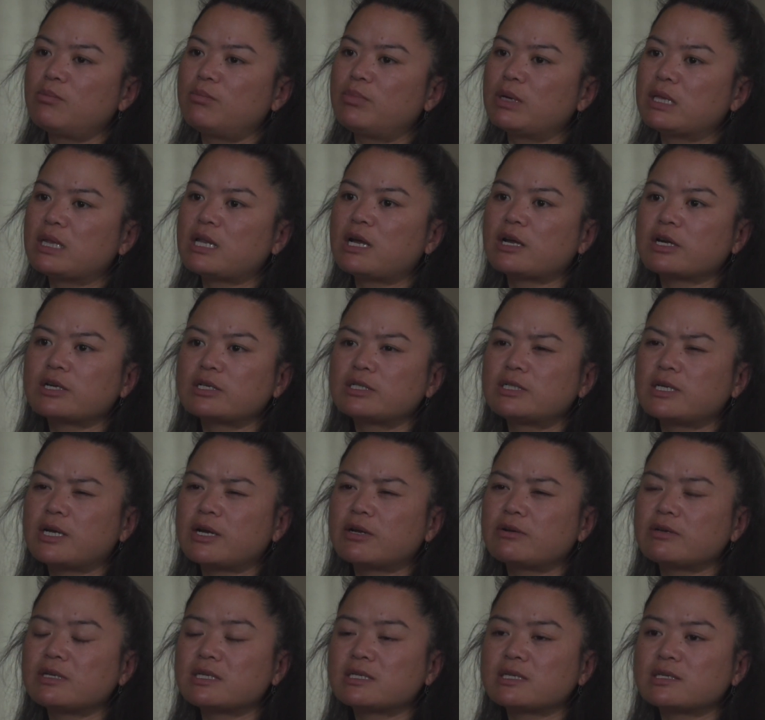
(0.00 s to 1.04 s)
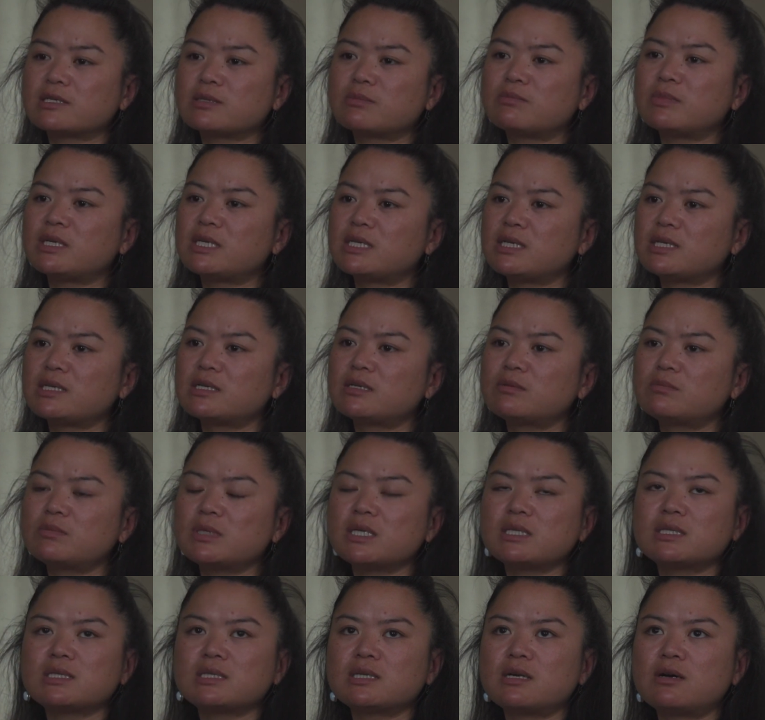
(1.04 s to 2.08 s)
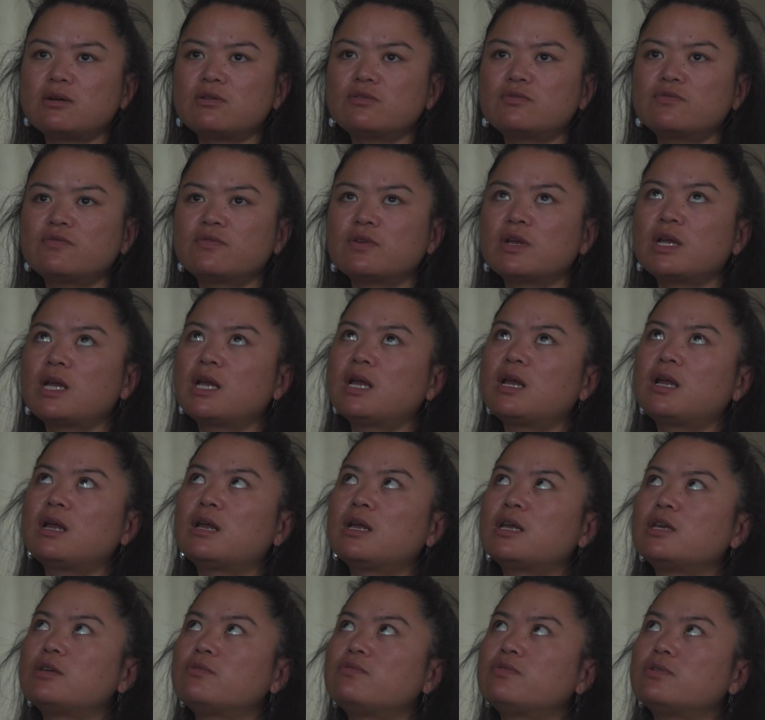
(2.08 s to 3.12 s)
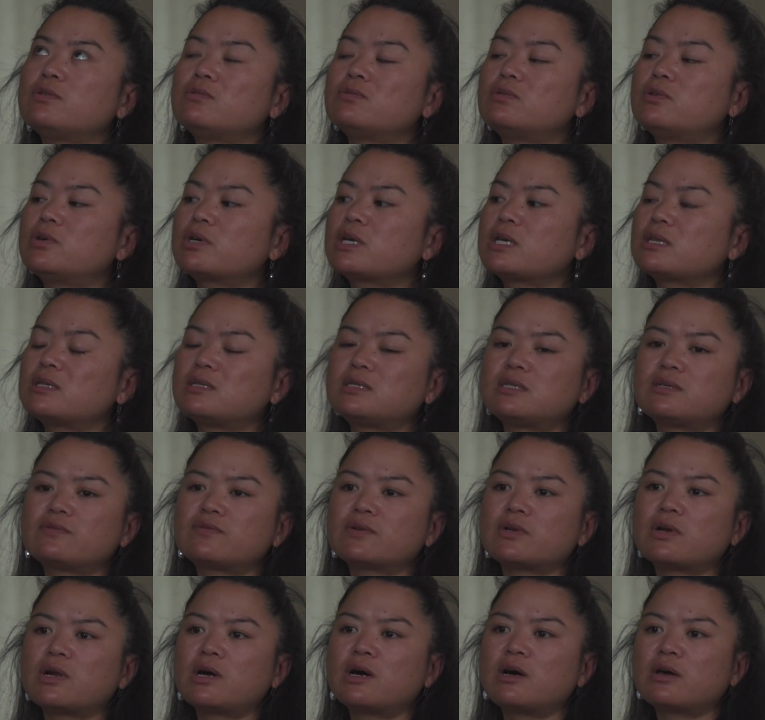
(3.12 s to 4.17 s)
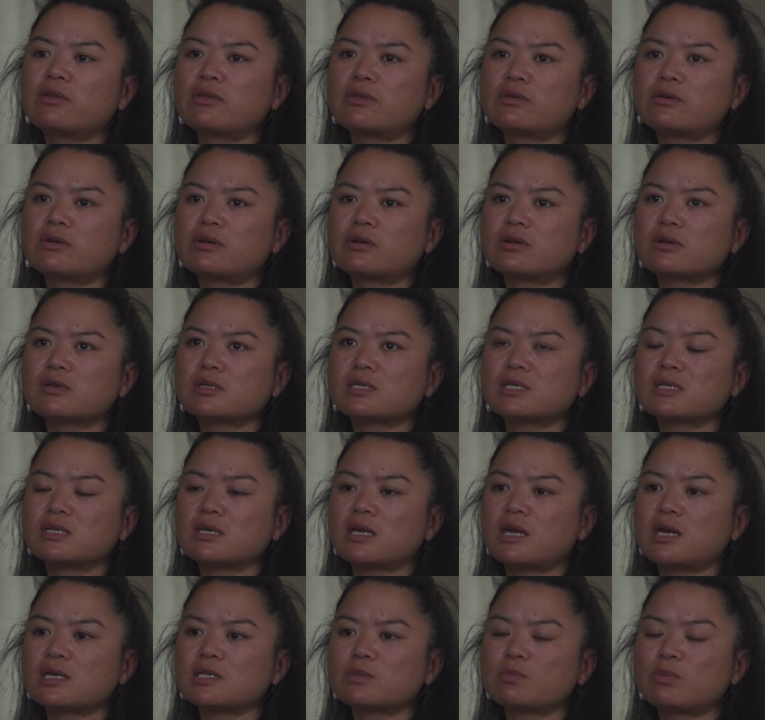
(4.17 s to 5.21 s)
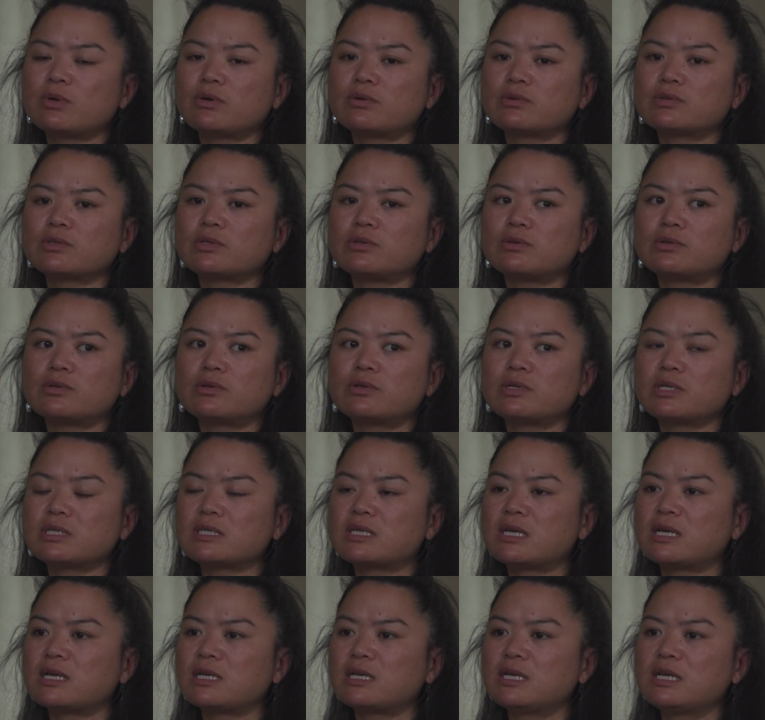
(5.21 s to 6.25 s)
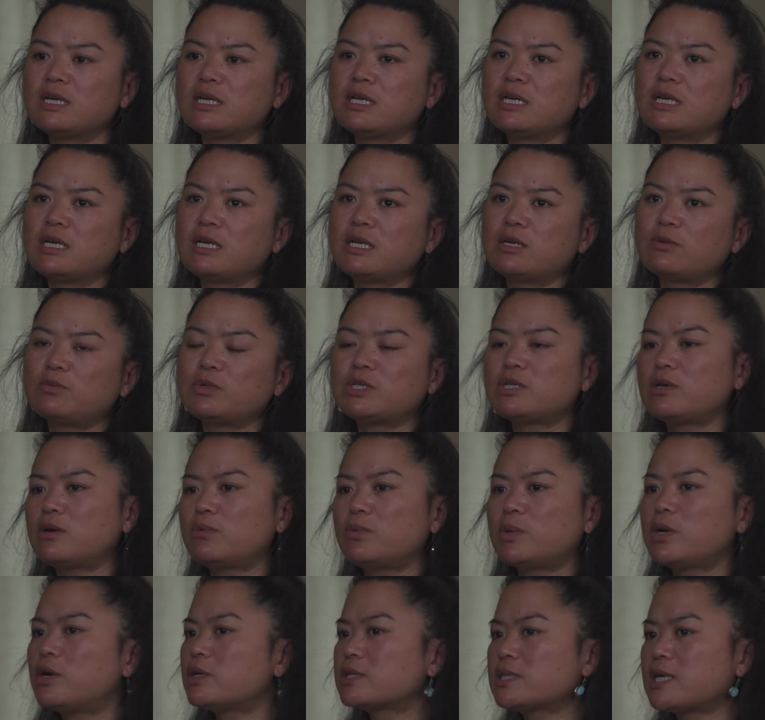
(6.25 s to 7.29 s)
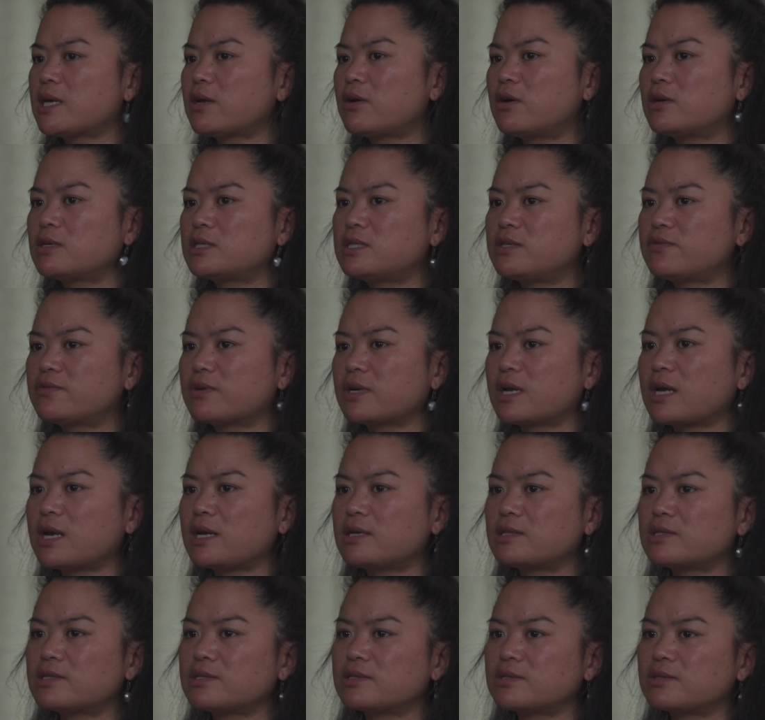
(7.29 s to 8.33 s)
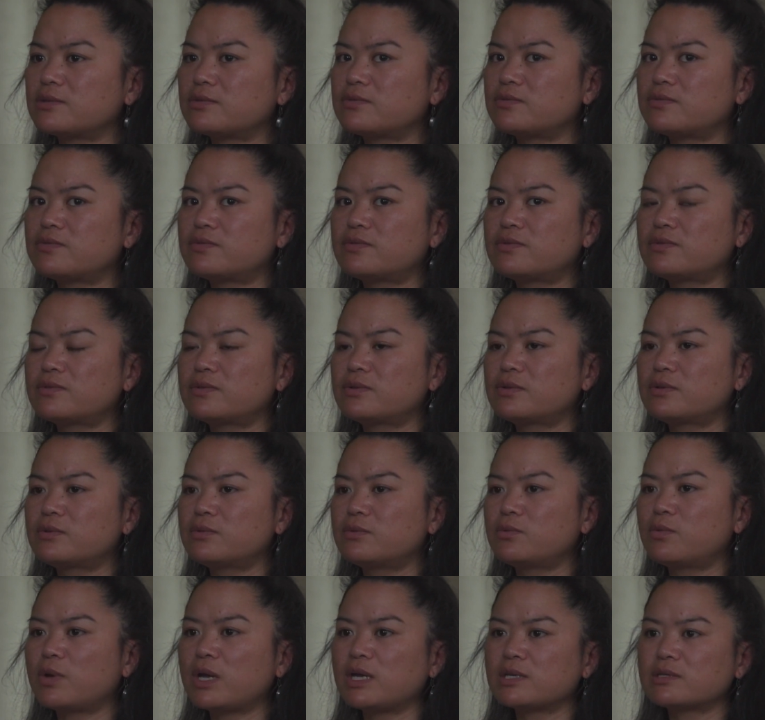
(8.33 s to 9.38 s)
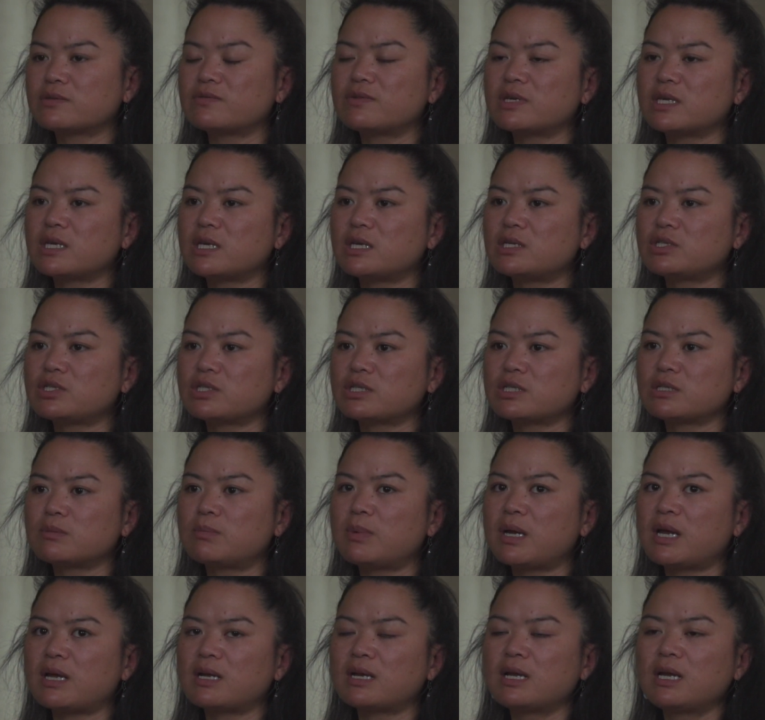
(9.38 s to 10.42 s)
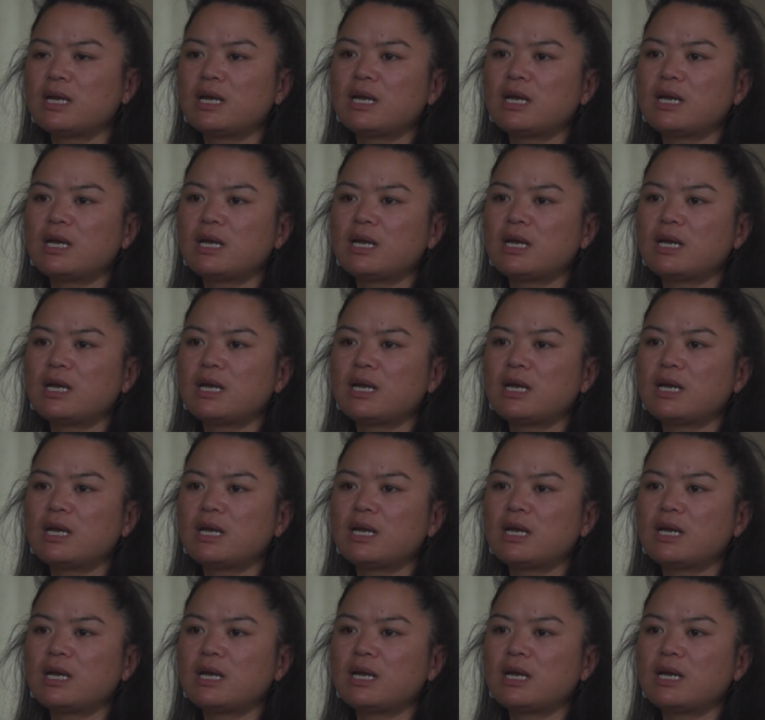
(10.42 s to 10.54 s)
But Lhakar Diaries as a medium itself, if you look at the different authors and the guest posts, you'll notice that we all take on different kinds of ways of engaging Tibet.